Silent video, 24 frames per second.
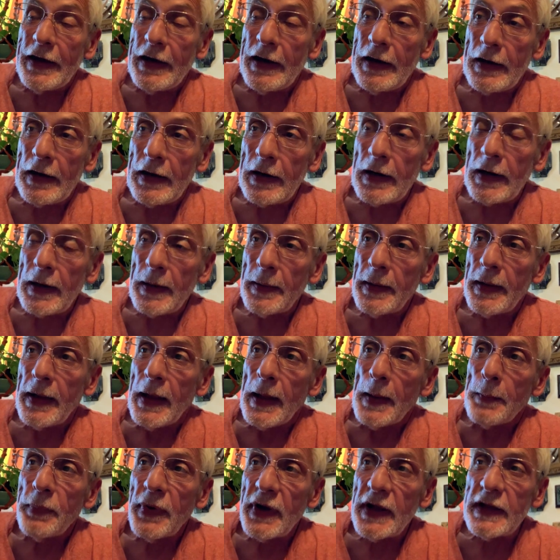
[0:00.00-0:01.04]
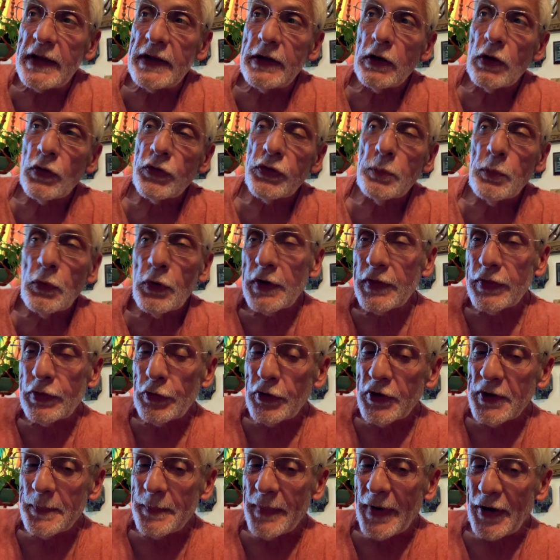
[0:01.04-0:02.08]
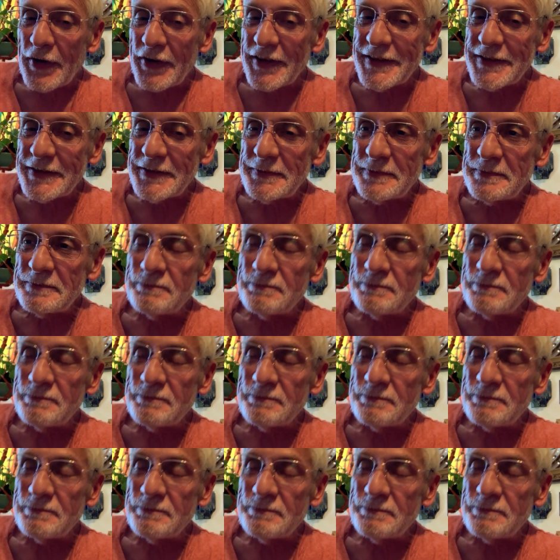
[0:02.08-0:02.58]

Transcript: But, the more I thought about it,